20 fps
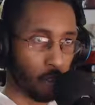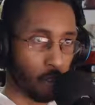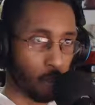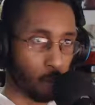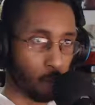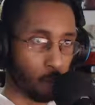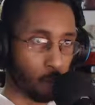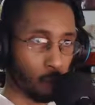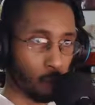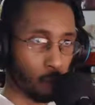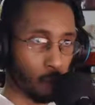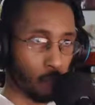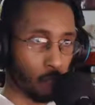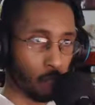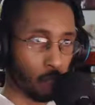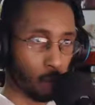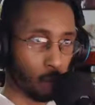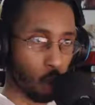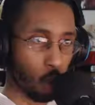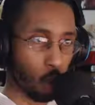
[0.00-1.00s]
up
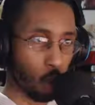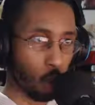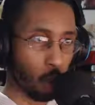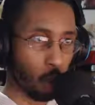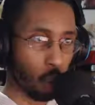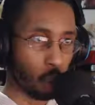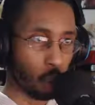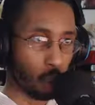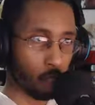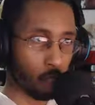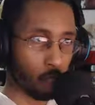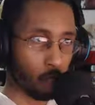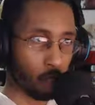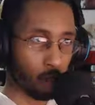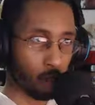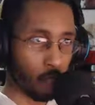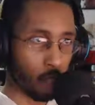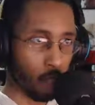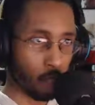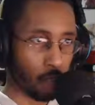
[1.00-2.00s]
missing a whole bunch of shows,
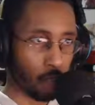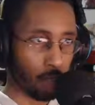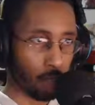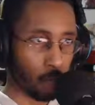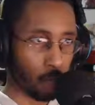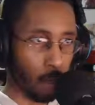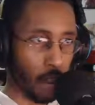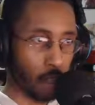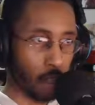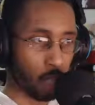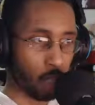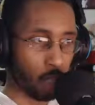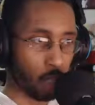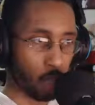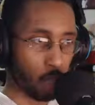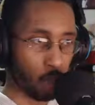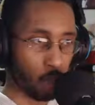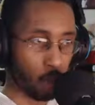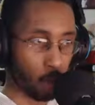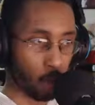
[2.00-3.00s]
not because they're bad
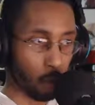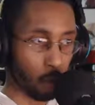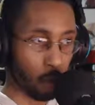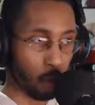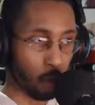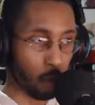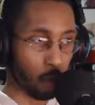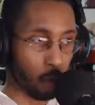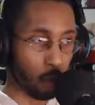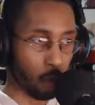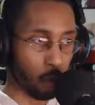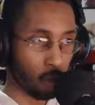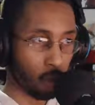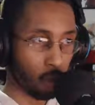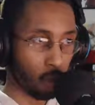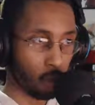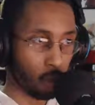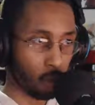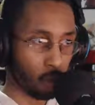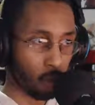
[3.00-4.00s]
shows, but
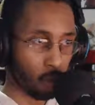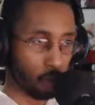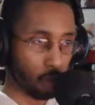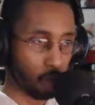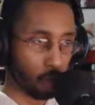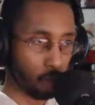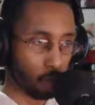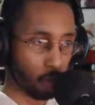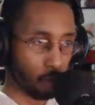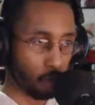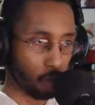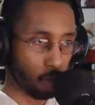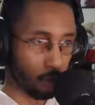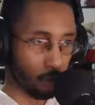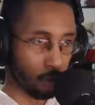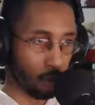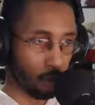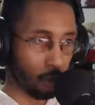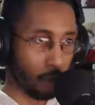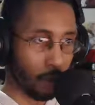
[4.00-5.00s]
because
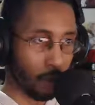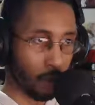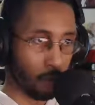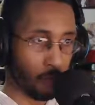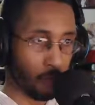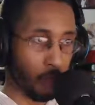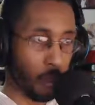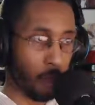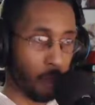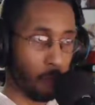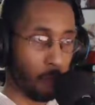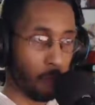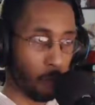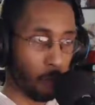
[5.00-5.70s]
just don't have time.